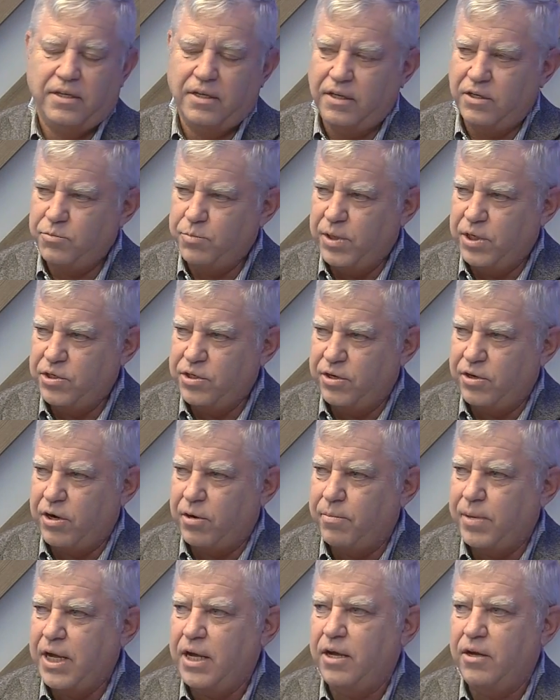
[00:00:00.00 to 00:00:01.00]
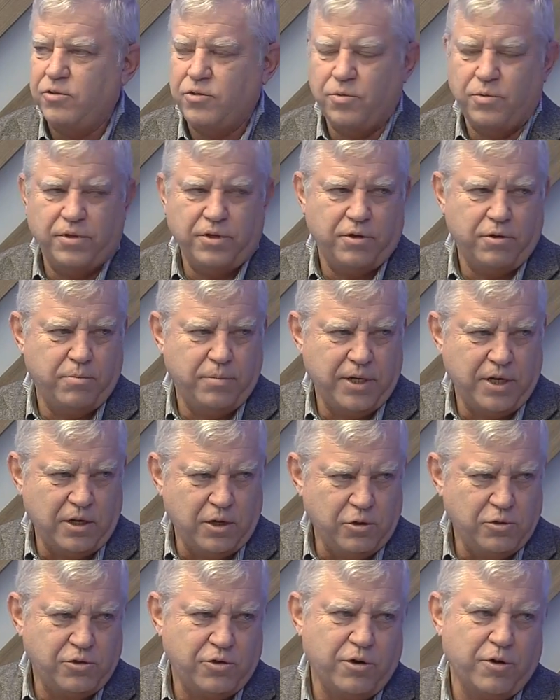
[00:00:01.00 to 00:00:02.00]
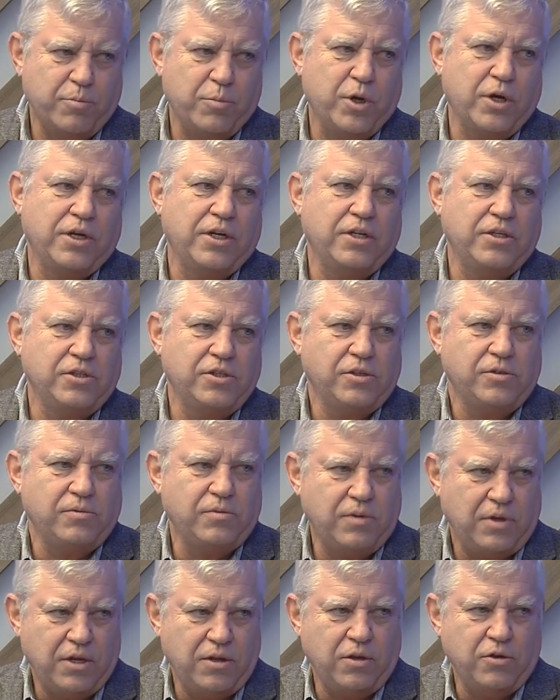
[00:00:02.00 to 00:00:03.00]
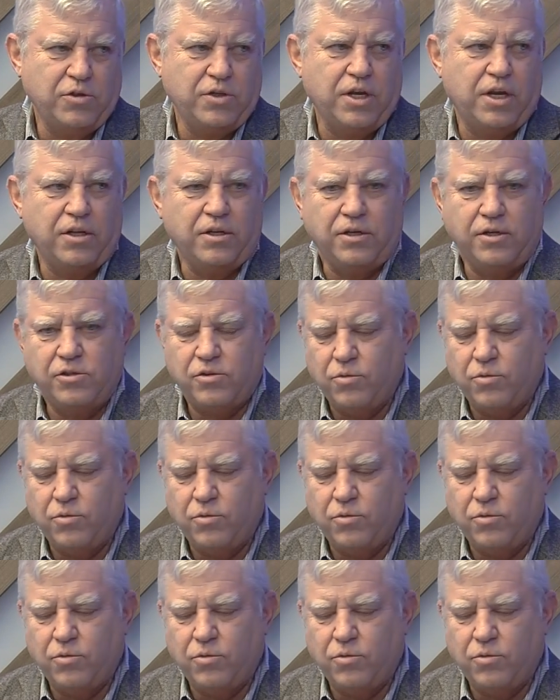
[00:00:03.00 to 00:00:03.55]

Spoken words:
especially in our mouths where they're going to be close to our brains and those kind of things.